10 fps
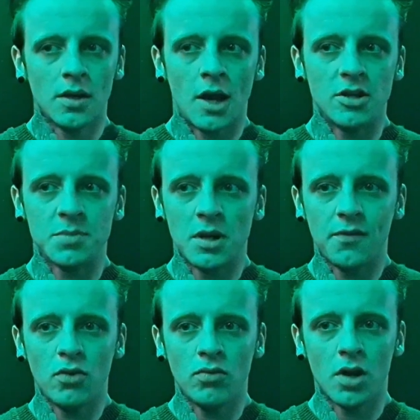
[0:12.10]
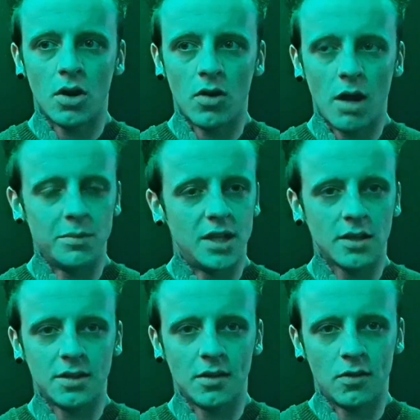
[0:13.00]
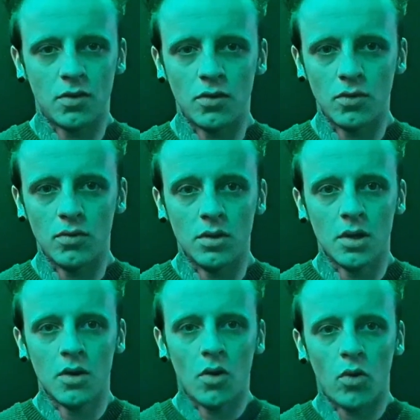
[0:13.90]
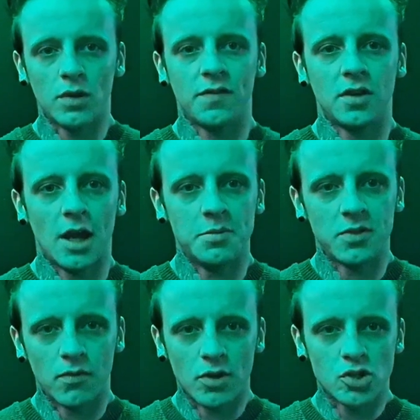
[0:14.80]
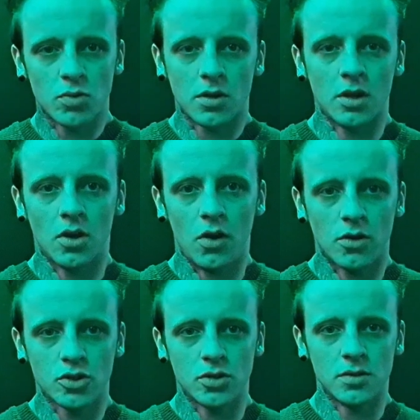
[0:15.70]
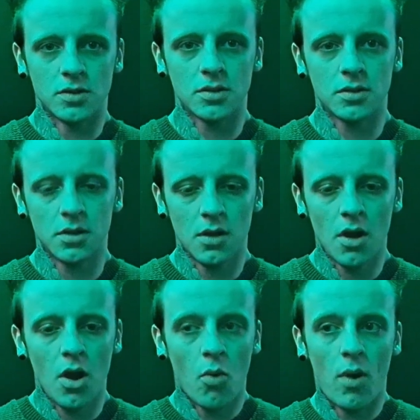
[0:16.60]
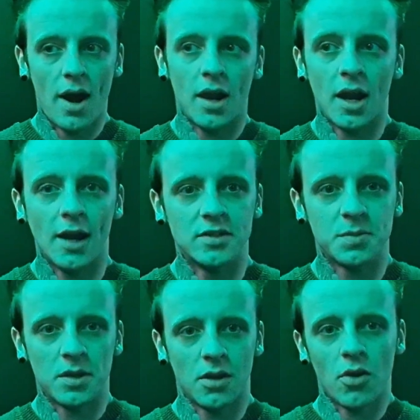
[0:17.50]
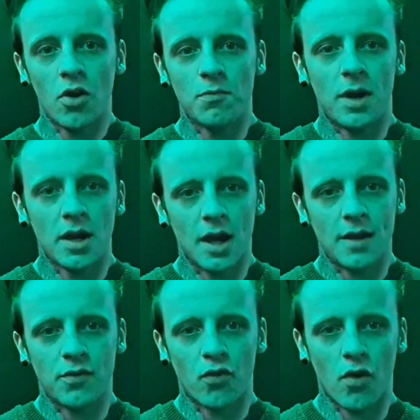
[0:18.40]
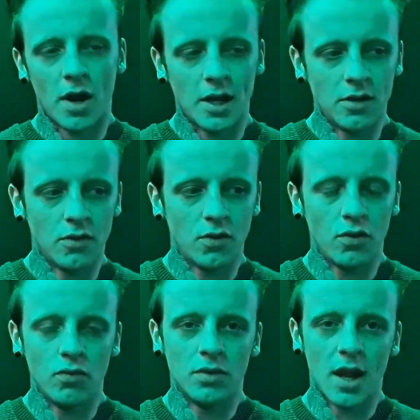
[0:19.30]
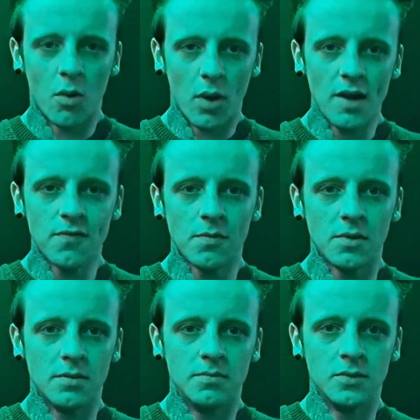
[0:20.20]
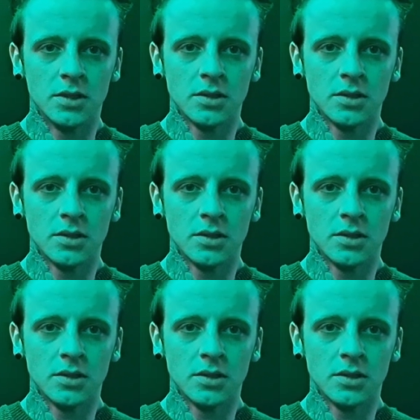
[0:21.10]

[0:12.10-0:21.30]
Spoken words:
Now, as many of you know, I'm addicted to all different types of ritual concoctions. While I have spent a lot of my life trying to get away from them